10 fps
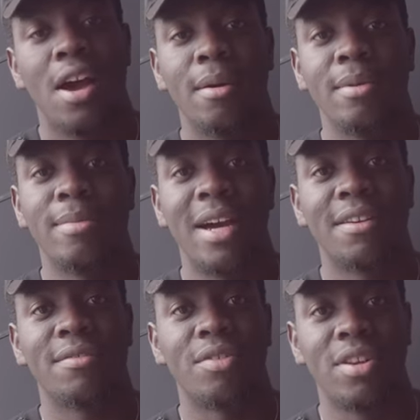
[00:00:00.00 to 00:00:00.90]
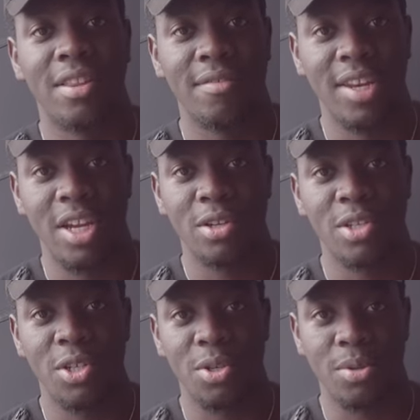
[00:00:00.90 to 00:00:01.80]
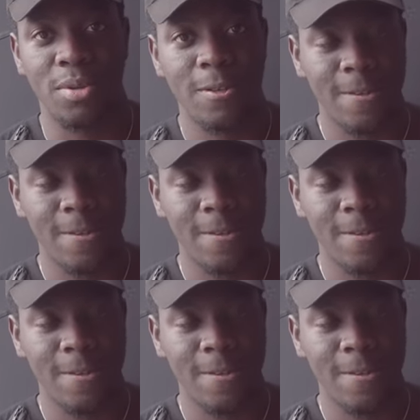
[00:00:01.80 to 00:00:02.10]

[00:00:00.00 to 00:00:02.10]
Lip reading: I'll be back for another video soon.